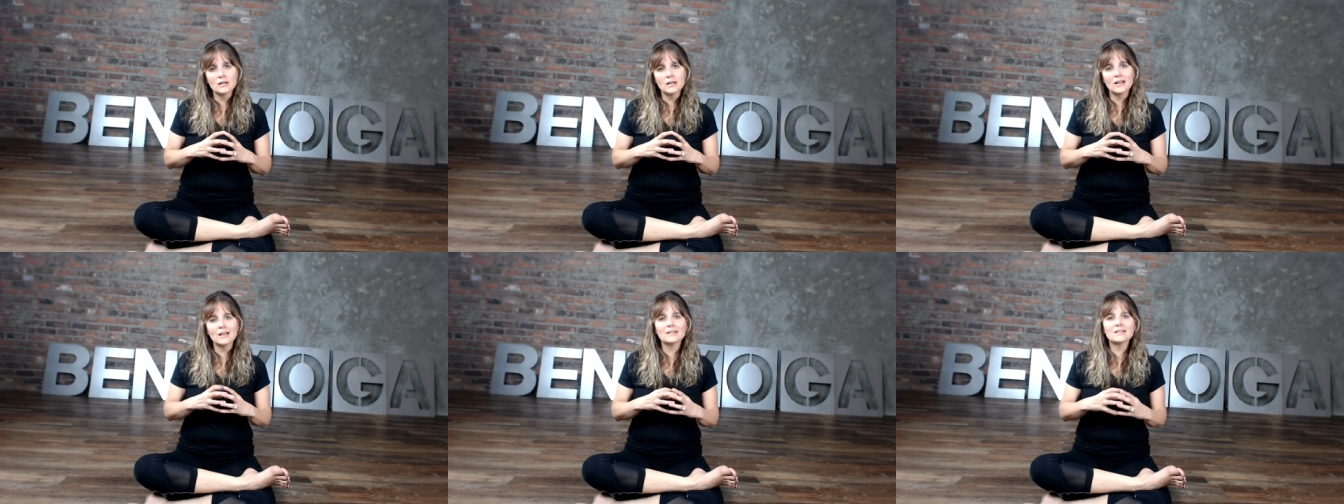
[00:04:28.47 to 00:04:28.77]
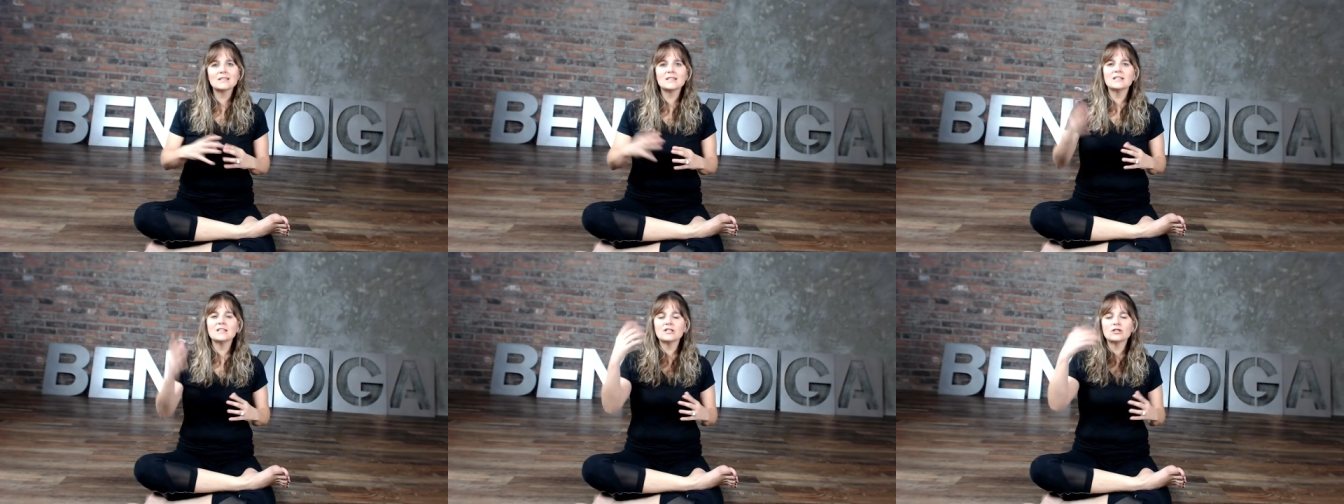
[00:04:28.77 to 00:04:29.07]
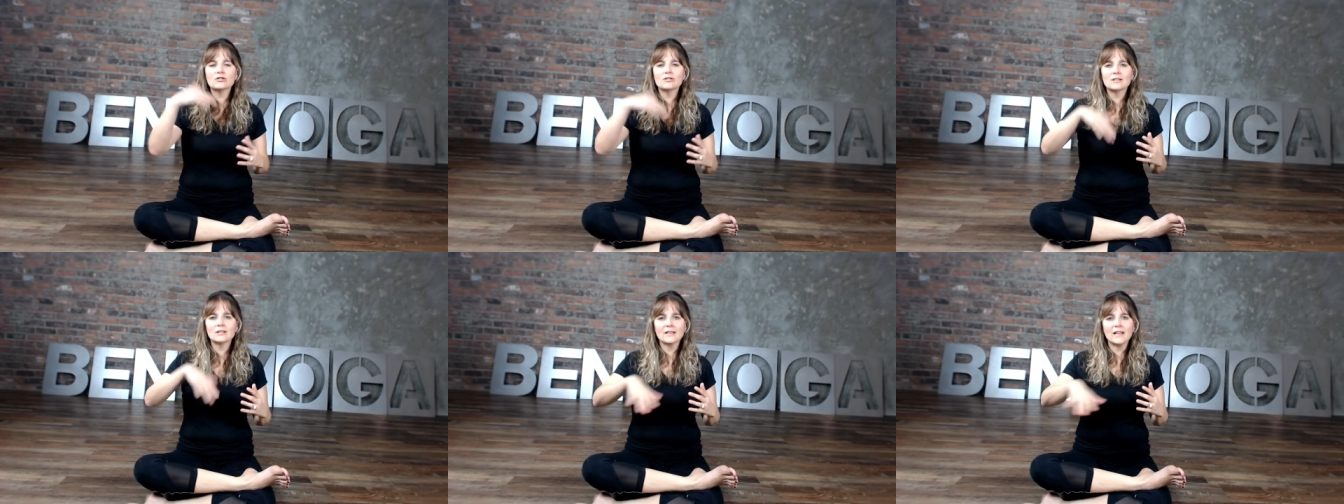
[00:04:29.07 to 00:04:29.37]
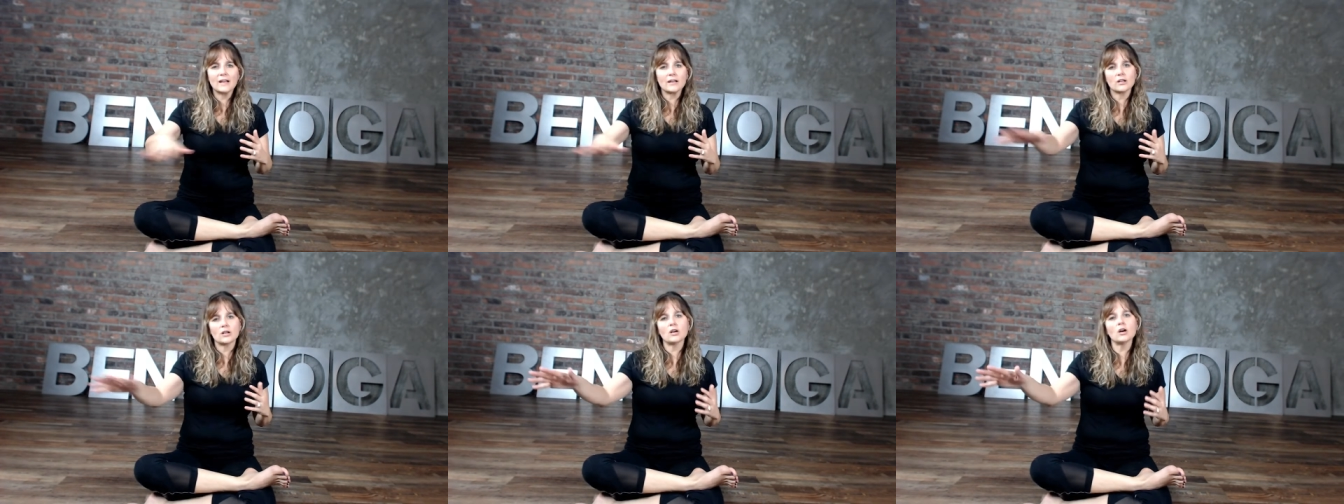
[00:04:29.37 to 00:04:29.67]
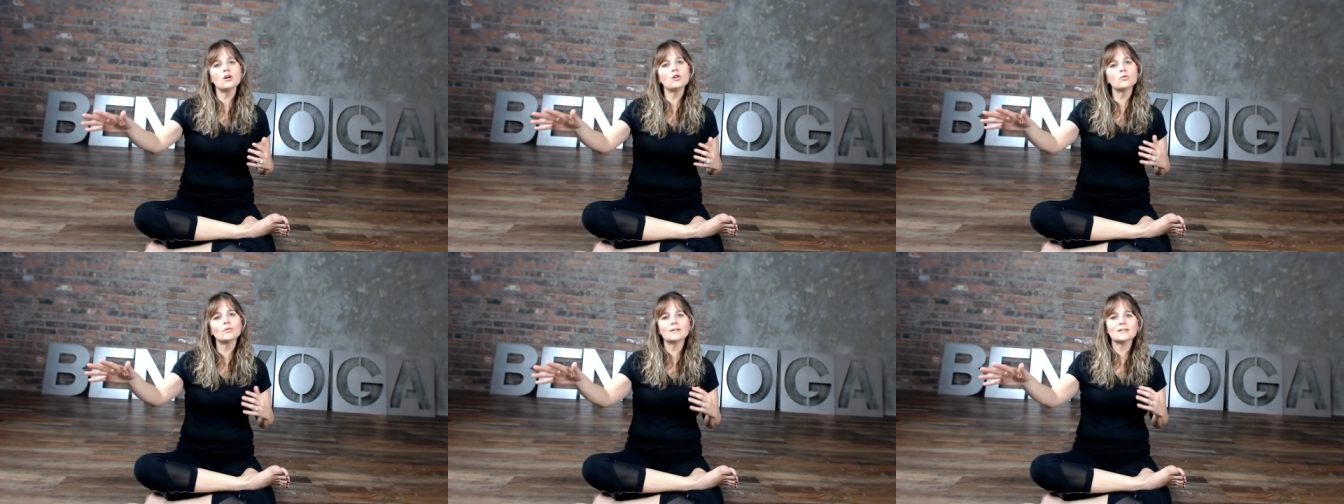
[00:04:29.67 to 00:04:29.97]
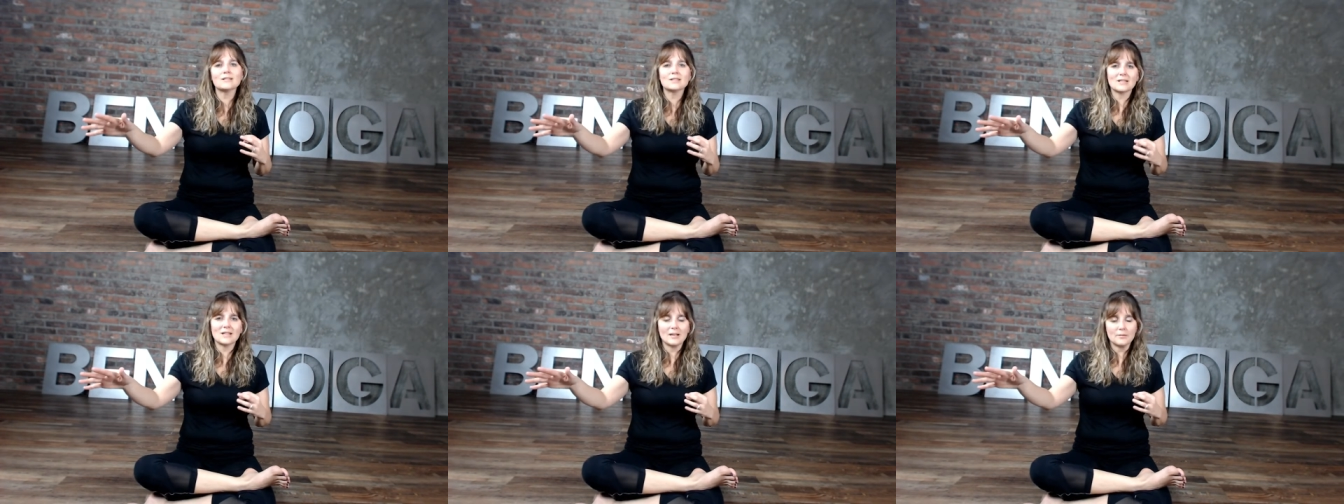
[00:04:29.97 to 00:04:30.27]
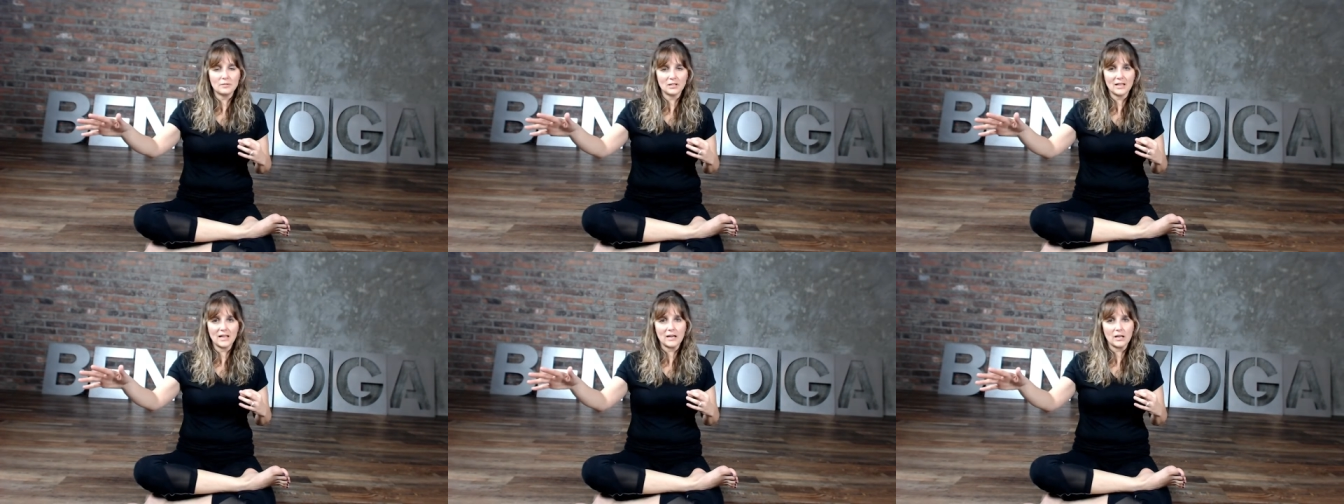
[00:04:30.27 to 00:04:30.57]
it's easier to let it go when it's
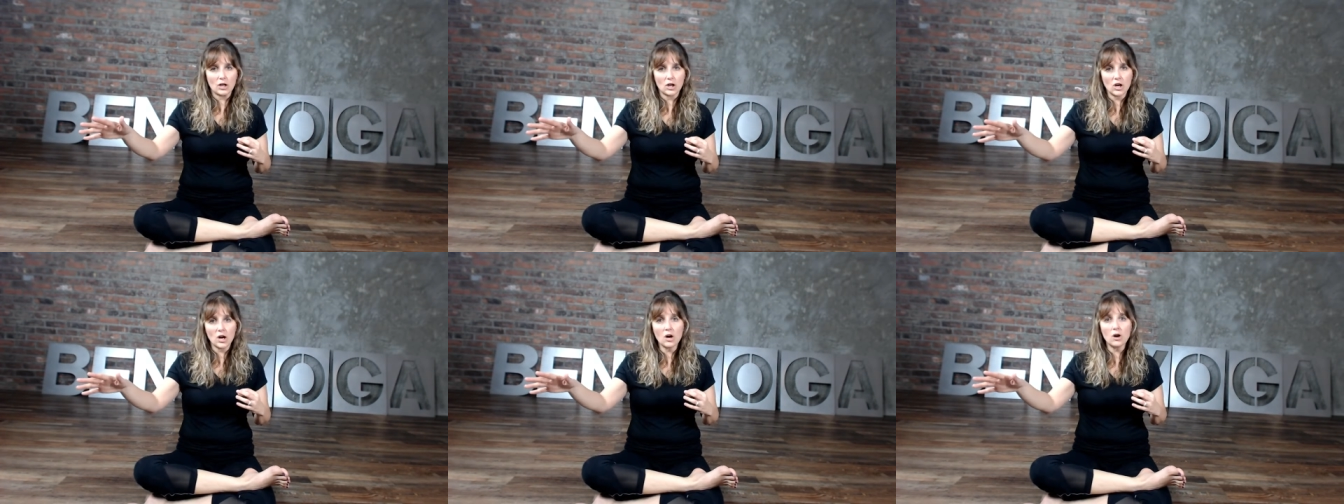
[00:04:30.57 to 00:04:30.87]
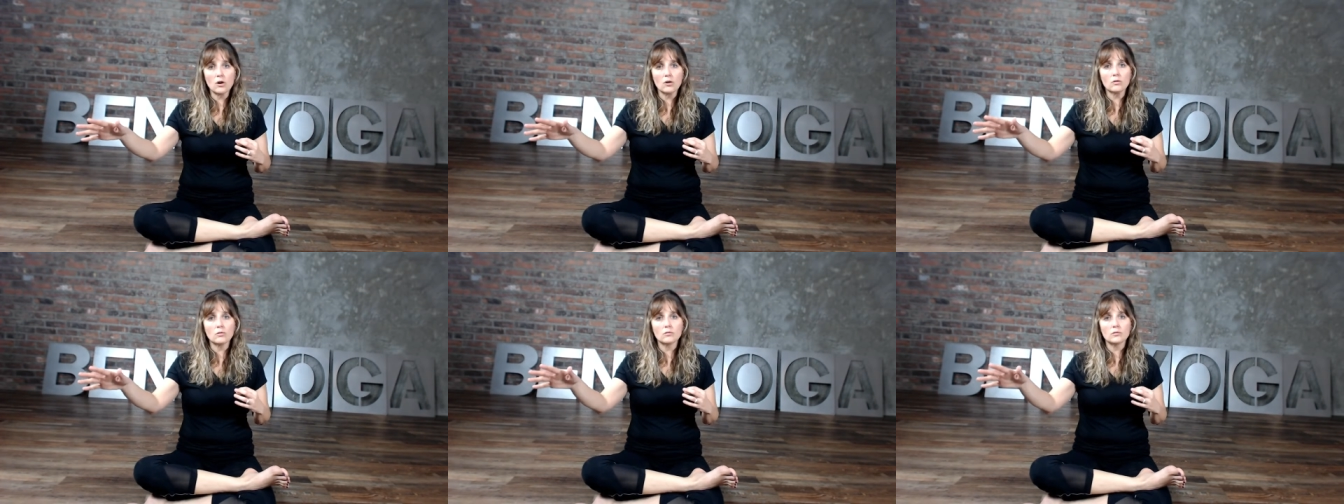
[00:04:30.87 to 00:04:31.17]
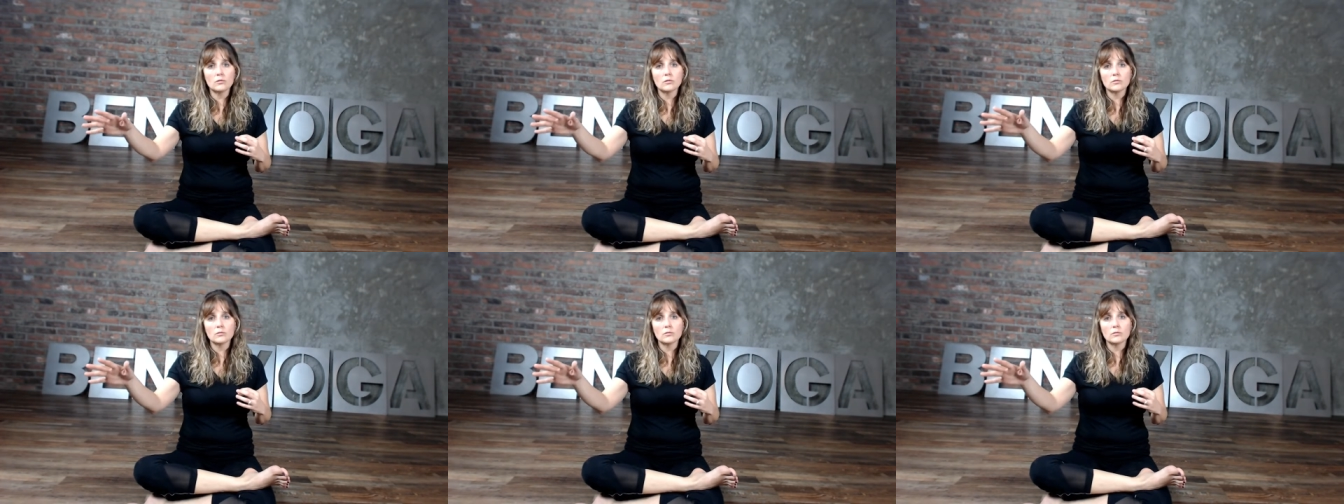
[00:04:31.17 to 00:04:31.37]
time to let it go.